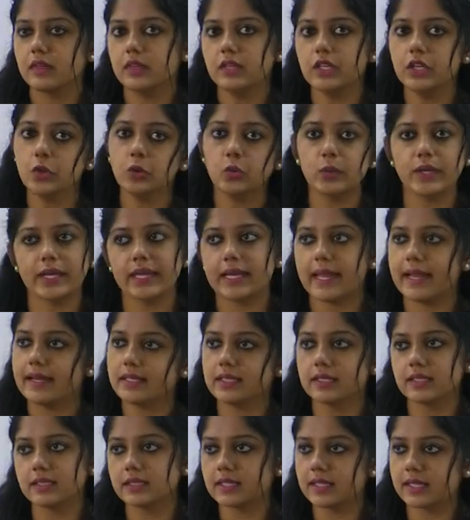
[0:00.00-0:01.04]
union and
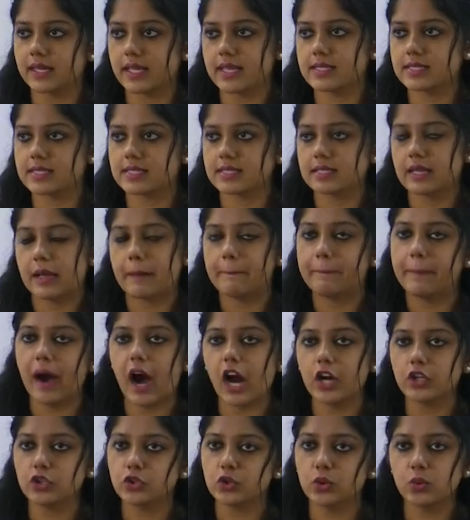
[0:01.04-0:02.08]
territories.
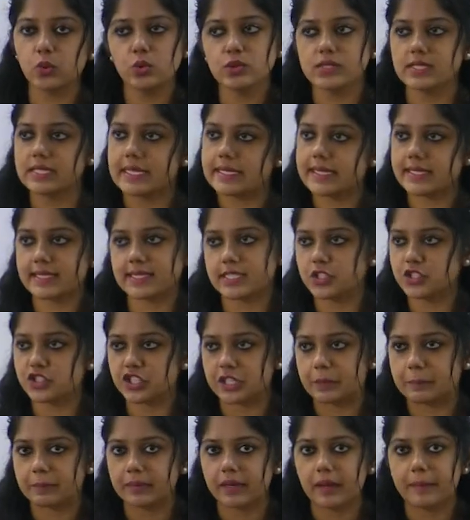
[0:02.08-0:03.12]
Part 2,
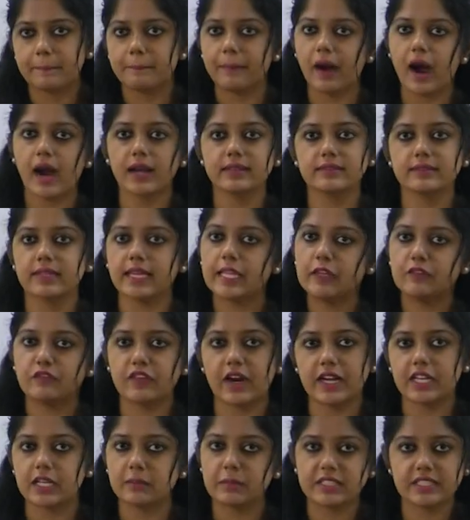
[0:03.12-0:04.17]
citizenship. Part 3,
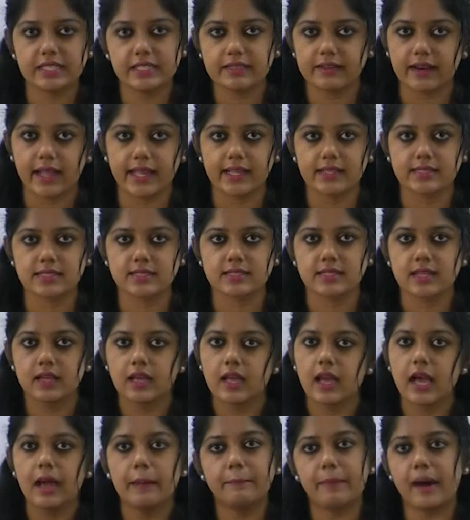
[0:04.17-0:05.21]
fundamental rights.
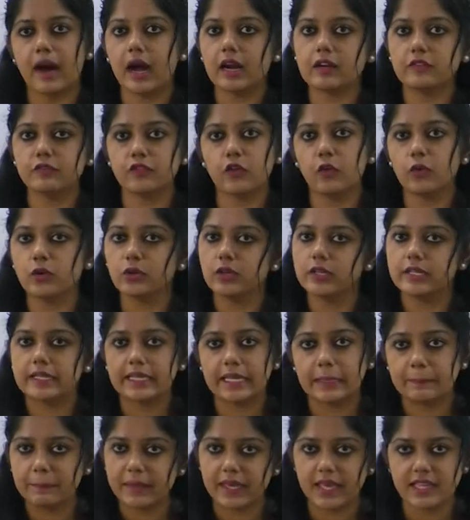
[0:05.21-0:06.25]
Part 4,
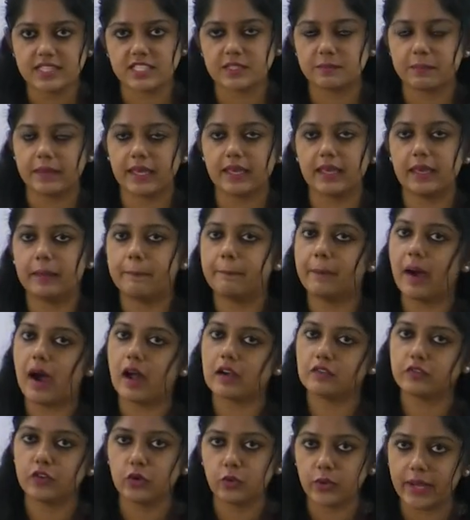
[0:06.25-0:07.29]
DPSP.
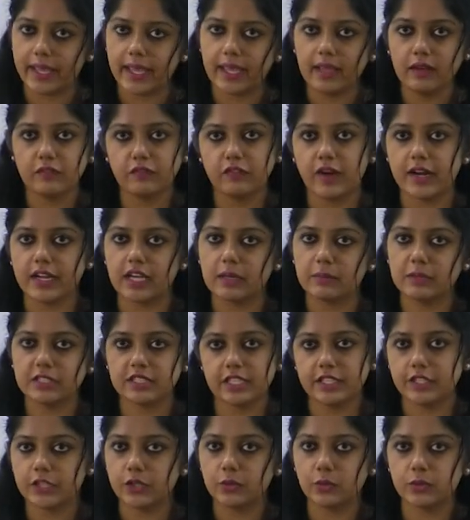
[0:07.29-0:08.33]
Part 4A,
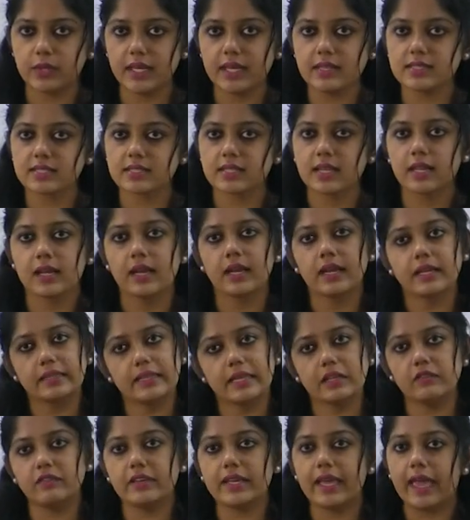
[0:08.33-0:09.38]
fundamental duties.
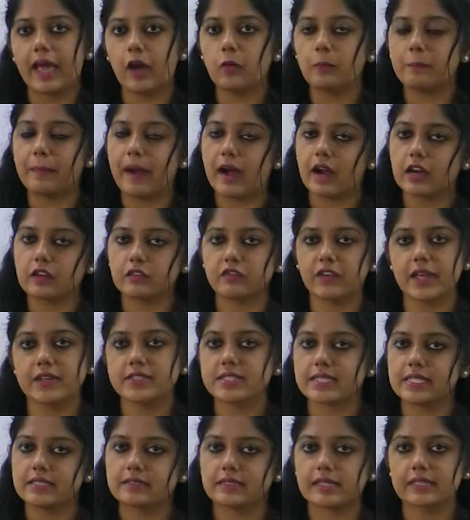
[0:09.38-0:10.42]
Then we have part 5,
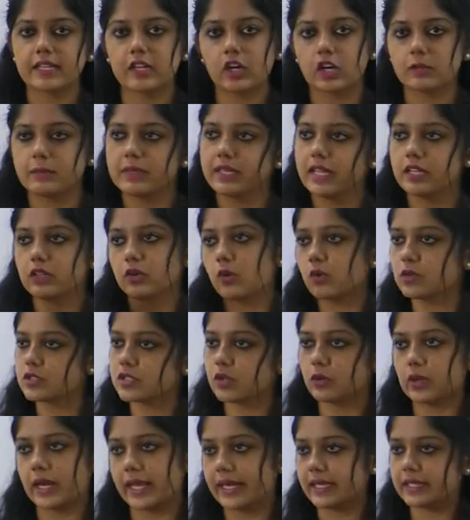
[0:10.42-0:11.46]
central government, and goes
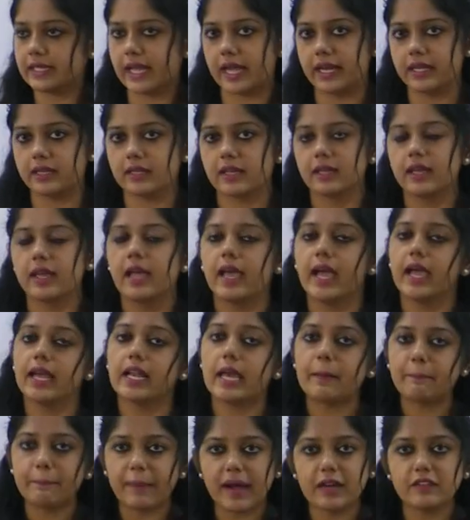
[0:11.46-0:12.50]
on like that. And
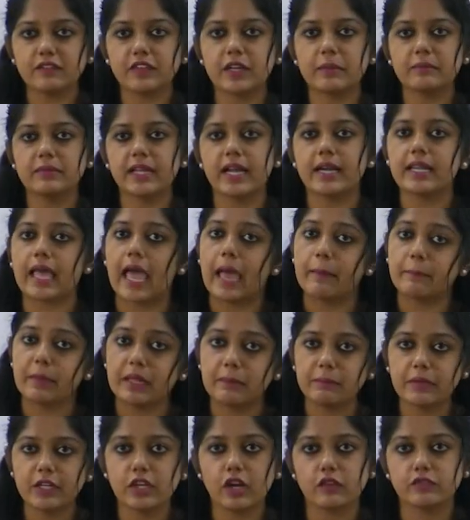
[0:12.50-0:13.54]
apart from that,
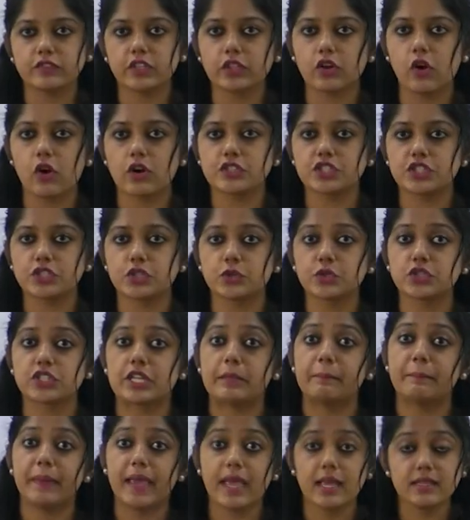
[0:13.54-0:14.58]
amendment of the
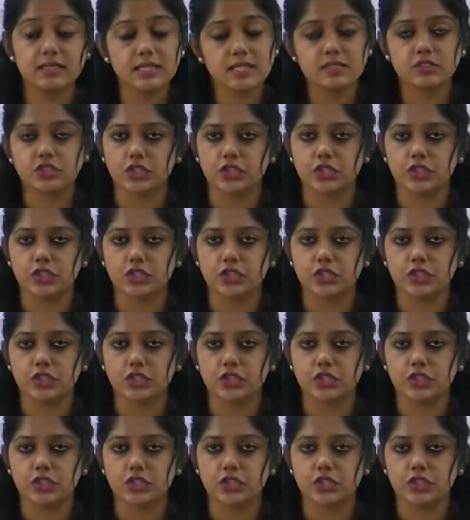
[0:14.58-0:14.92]
constitution, basic